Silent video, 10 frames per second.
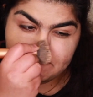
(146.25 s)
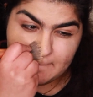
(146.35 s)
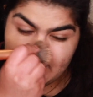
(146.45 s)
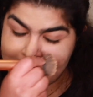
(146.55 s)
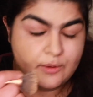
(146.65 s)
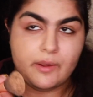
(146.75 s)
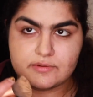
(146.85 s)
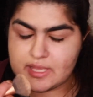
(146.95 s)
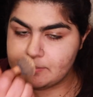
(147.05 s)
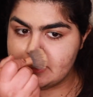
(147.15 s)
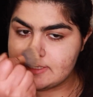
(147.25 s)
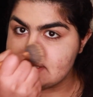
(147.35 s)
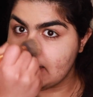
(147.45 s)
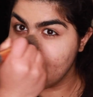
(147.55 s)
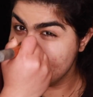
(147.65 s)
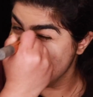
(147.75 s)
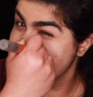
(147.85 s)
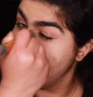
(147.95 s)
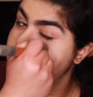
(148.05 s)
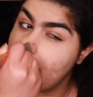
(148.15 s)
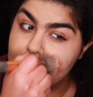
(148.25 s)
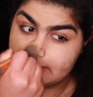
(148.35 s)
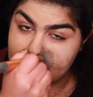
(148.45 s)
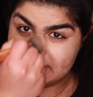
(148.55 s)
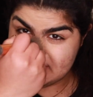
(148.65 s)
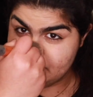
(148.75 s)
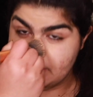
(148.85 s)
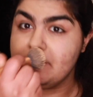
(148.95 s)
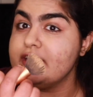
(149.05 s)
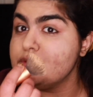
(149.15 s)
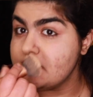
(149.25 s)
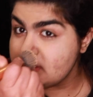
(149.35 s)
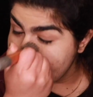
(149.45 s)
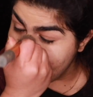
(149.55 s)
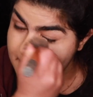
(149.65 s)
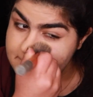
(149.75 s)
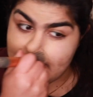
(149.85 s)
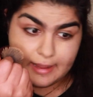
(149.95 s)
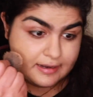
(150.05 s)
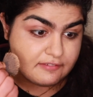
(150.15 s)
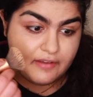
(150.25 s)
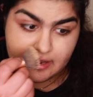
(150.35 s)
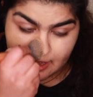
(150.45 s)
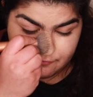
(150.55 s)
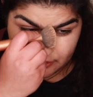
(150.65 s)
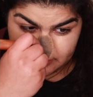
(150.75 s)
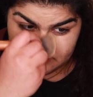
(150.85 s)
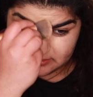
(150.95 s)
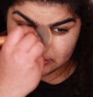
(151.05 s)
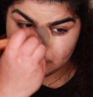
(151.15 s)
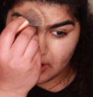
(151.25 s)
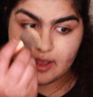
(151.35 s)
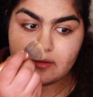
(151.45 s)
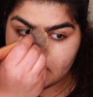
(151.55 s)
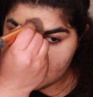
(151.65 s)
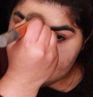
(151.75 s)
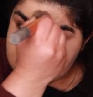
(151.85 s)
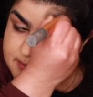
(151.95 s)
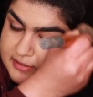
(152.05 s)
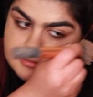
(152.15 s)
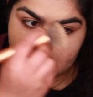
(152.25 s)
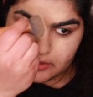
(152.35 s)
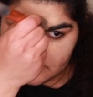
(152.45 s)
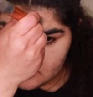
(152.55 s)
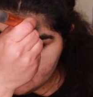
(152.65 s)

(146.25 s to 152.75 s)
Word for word: in any way resemble his. Like I might just call it quits, but I do want to like make an, an effort to try to make this work.